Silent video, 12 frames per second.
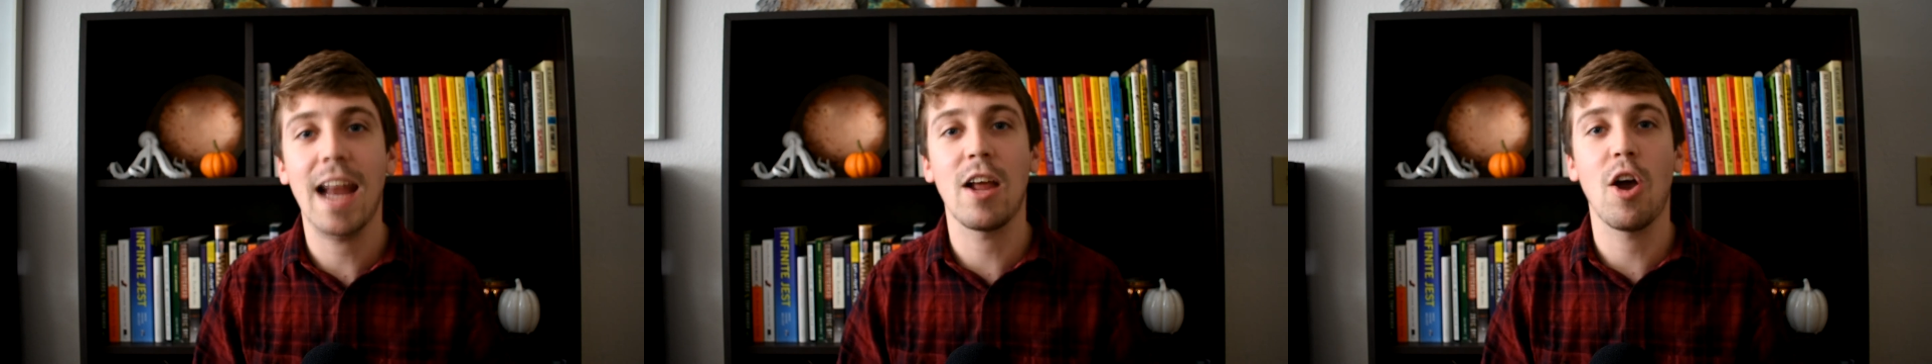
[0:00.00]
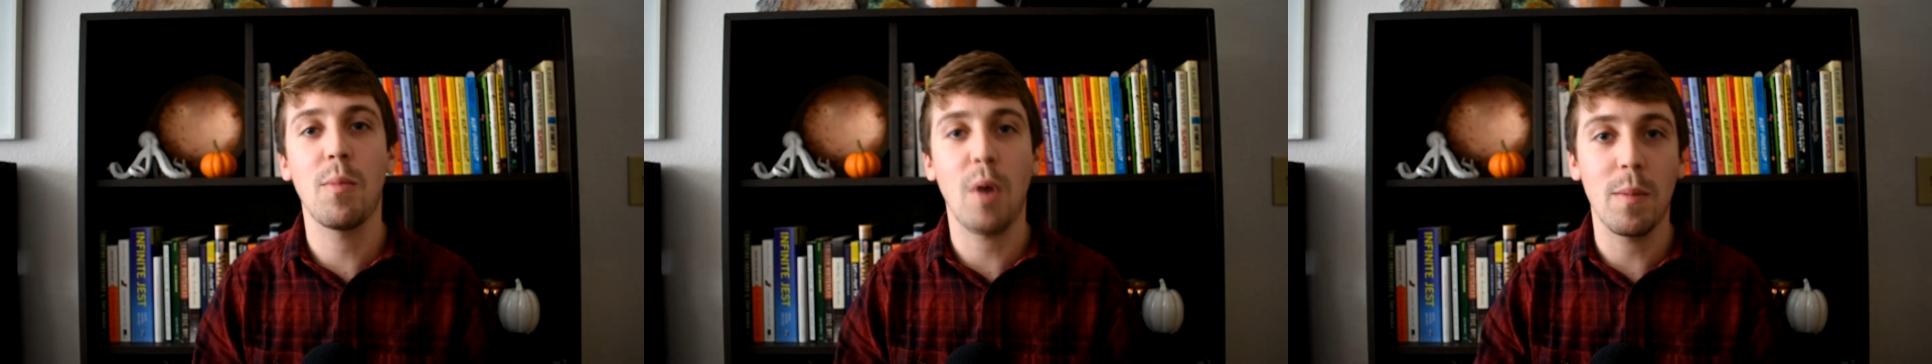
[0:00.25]
and
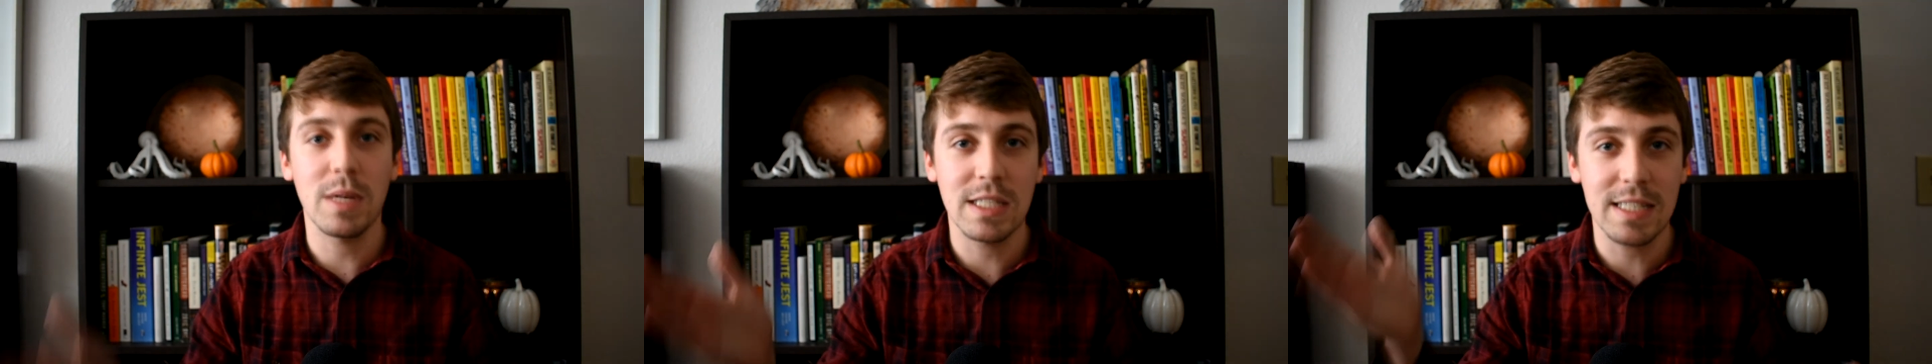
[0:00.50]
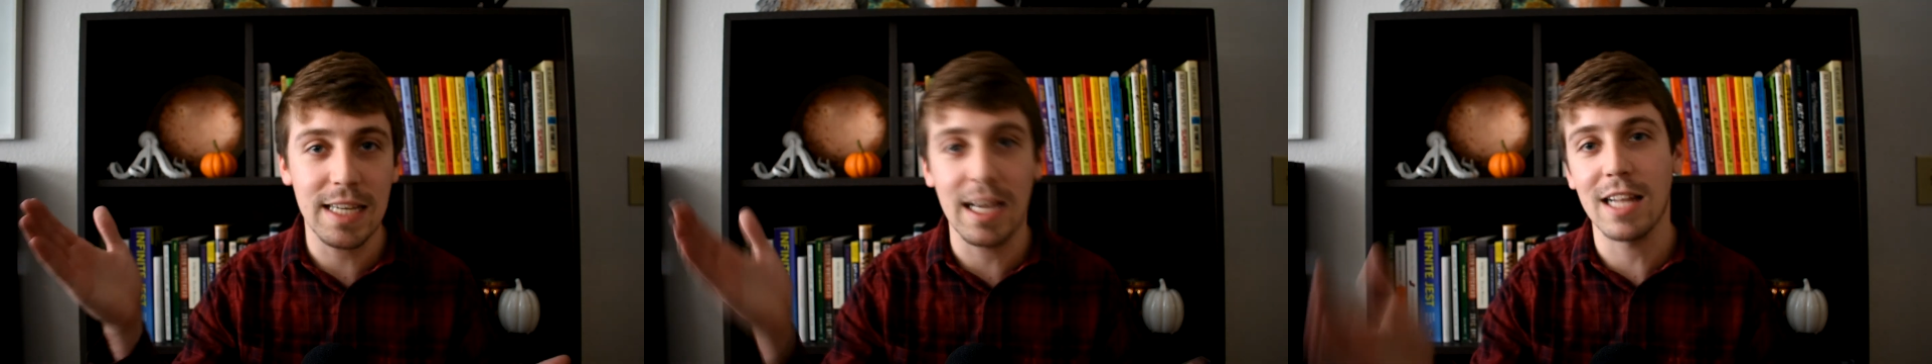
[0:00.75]
I hope I'll be
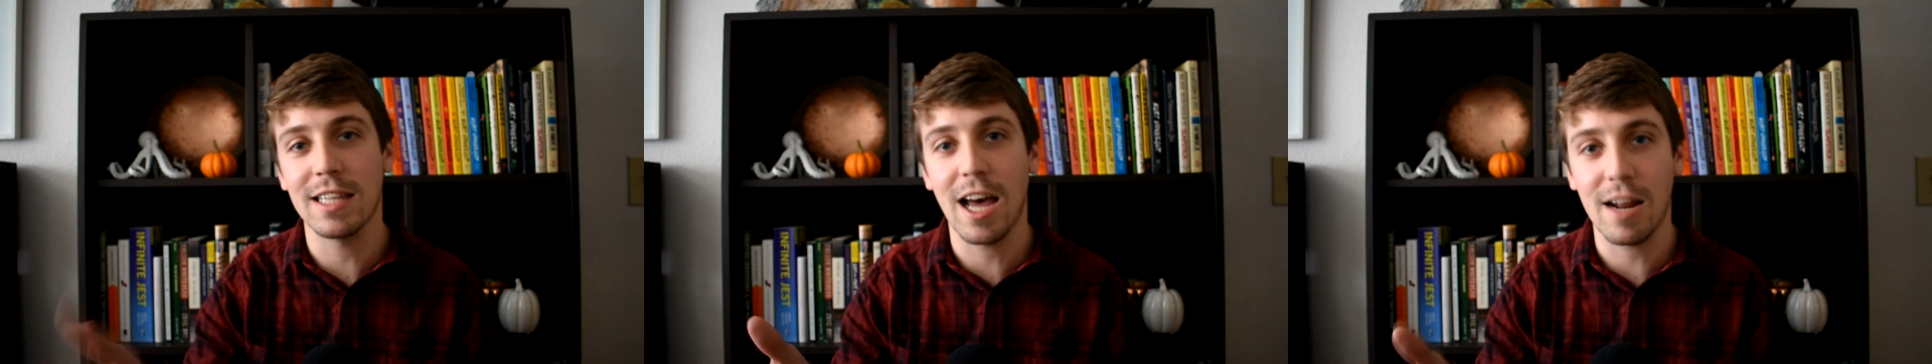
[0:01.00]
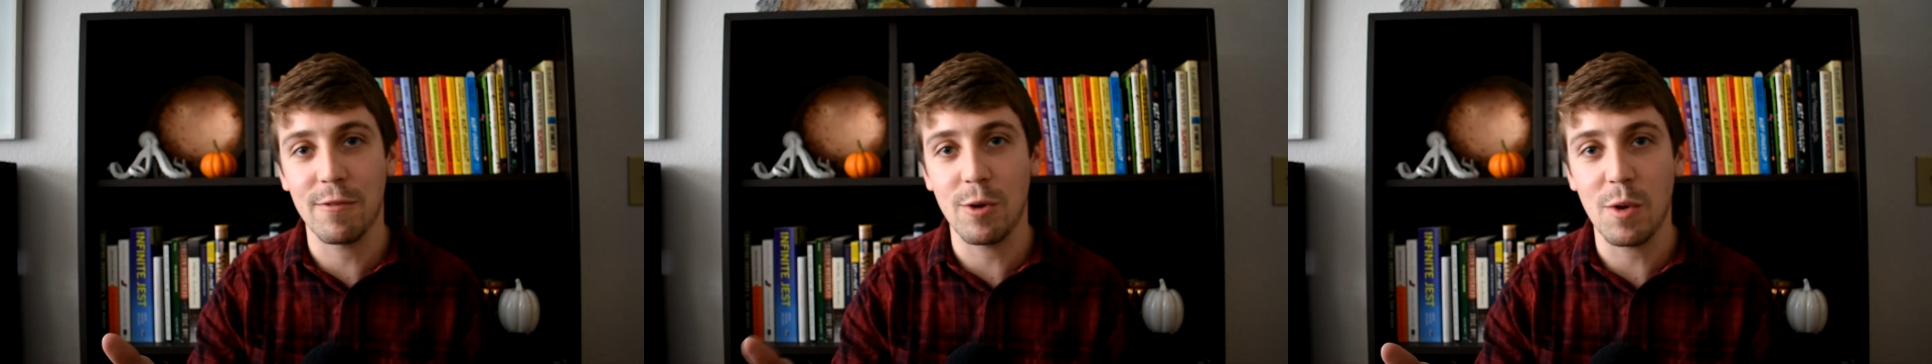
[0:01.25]
seeing a
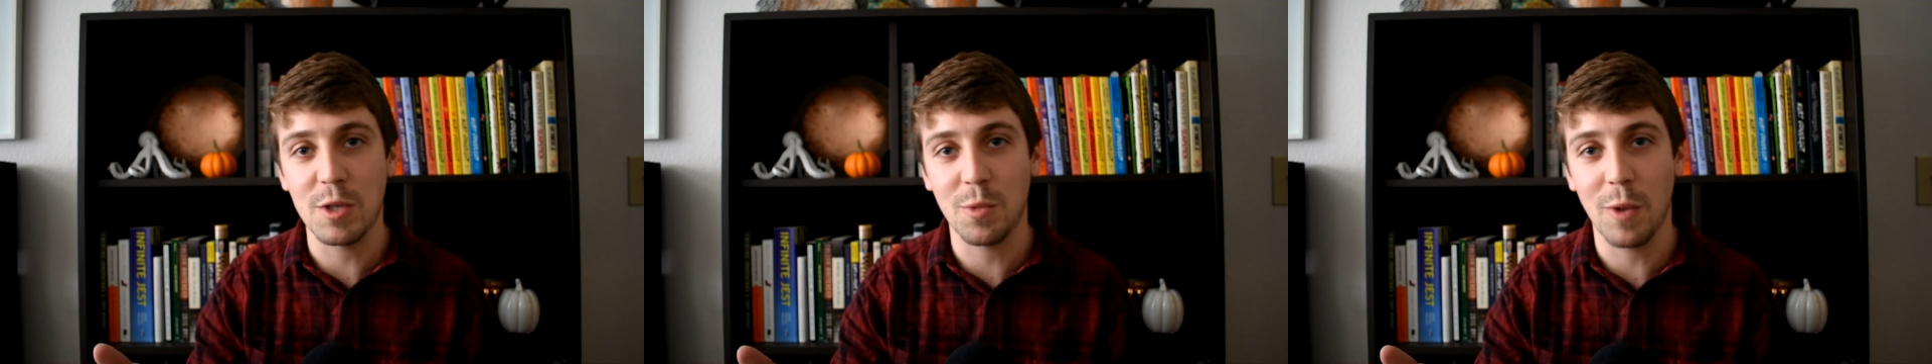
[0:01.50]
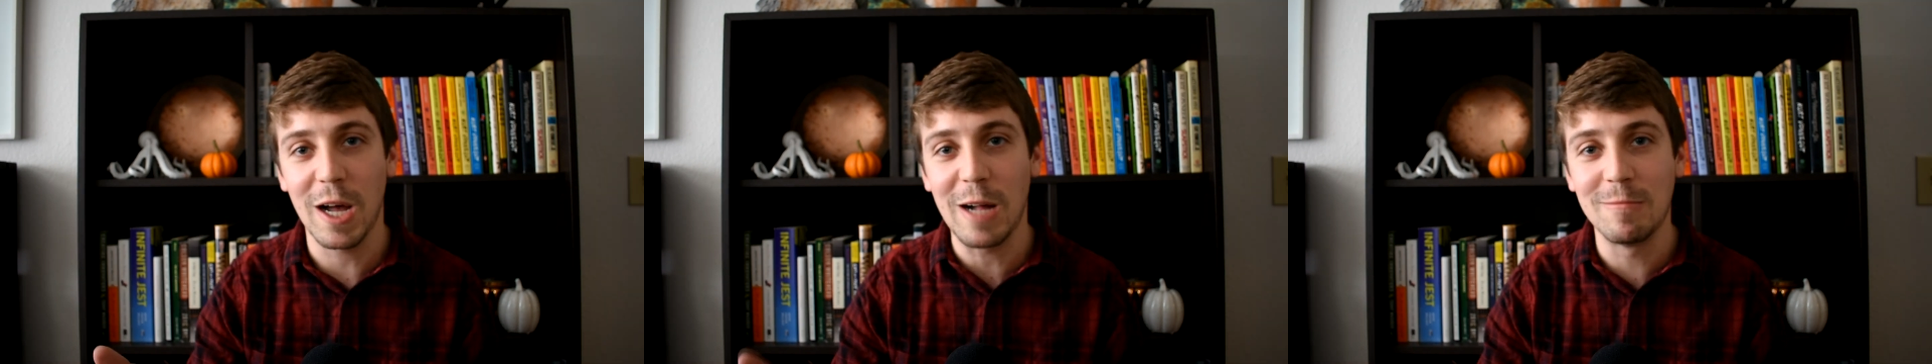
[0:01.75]
lot of you as
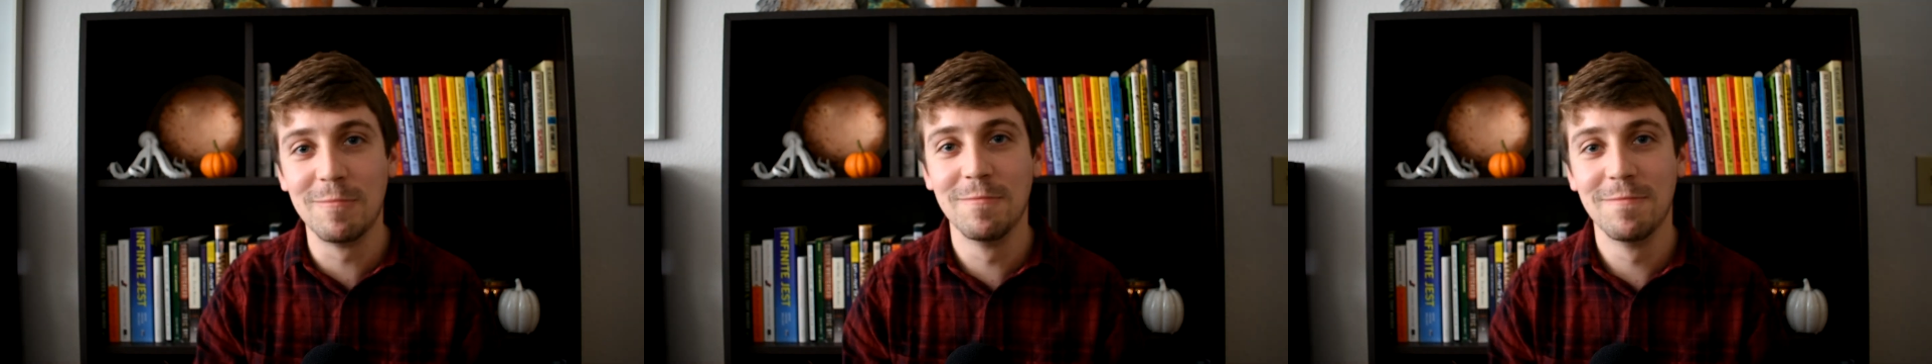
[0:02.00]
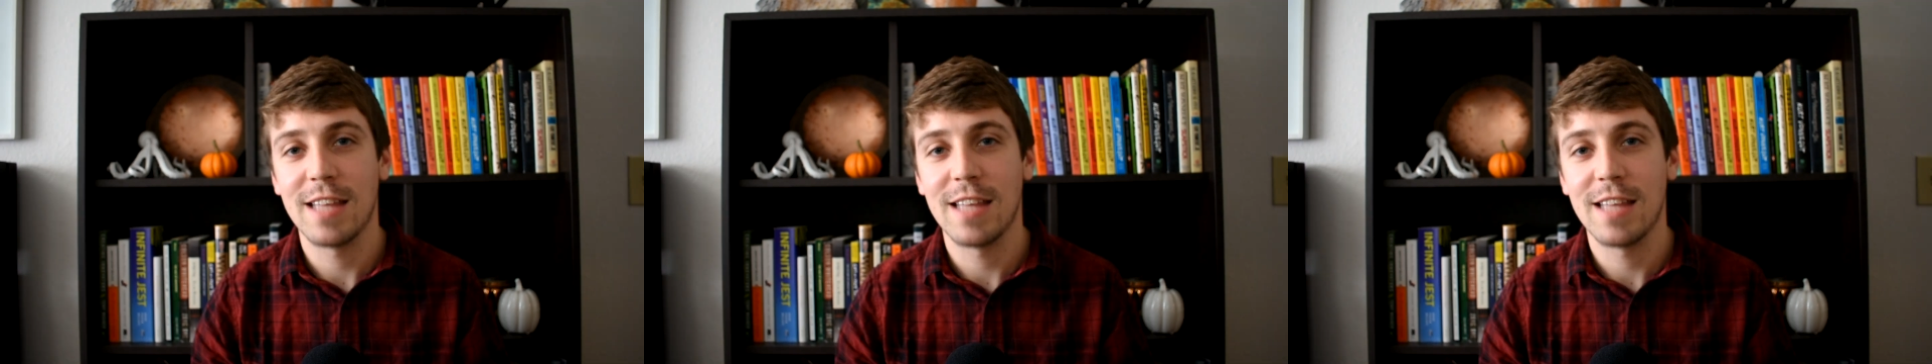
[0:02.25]
well.